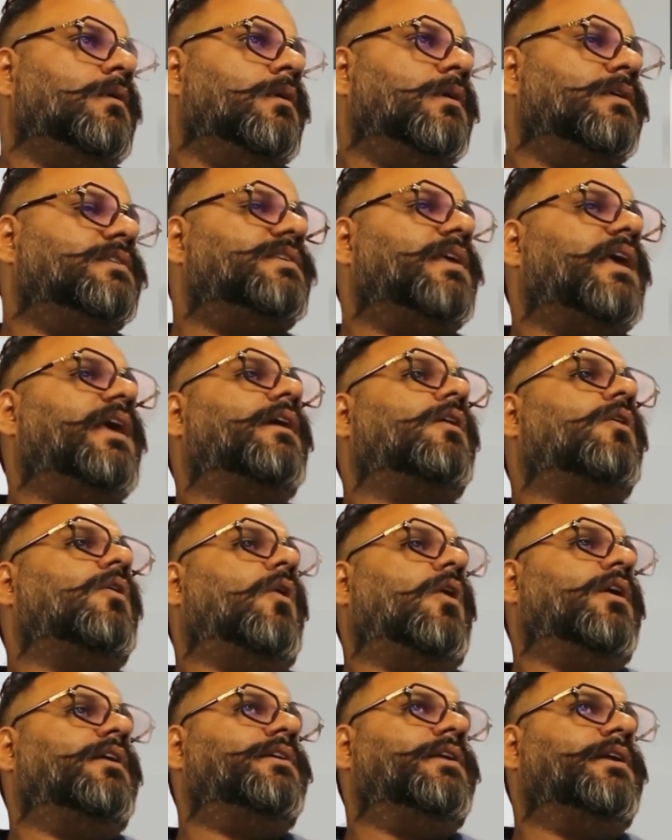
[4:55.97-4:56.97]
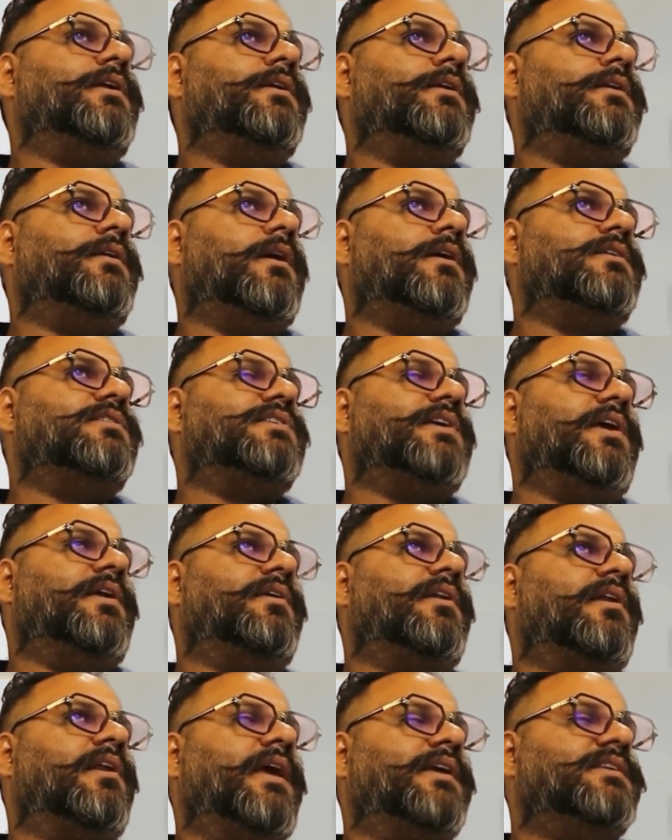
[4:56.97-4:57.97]
Say content
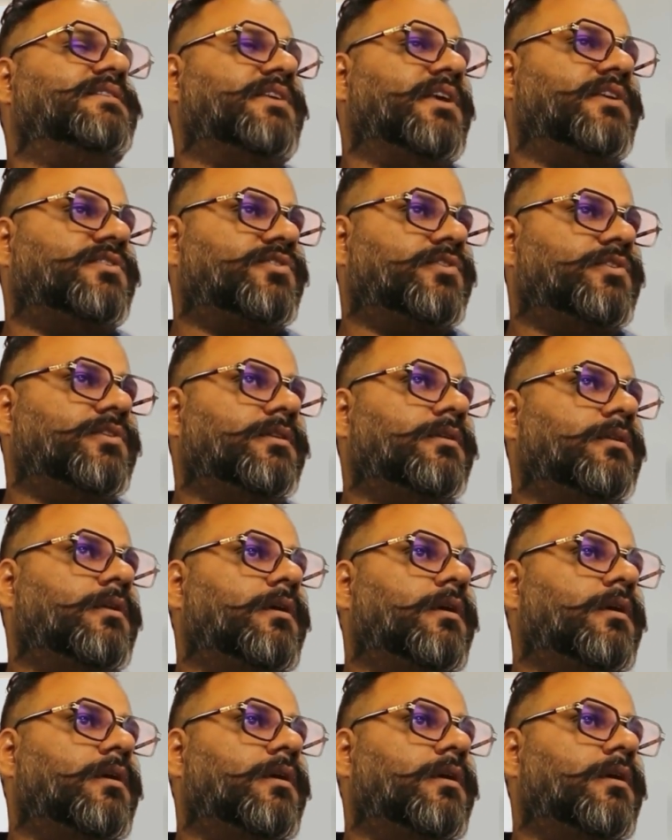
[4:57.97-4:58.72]
centralization.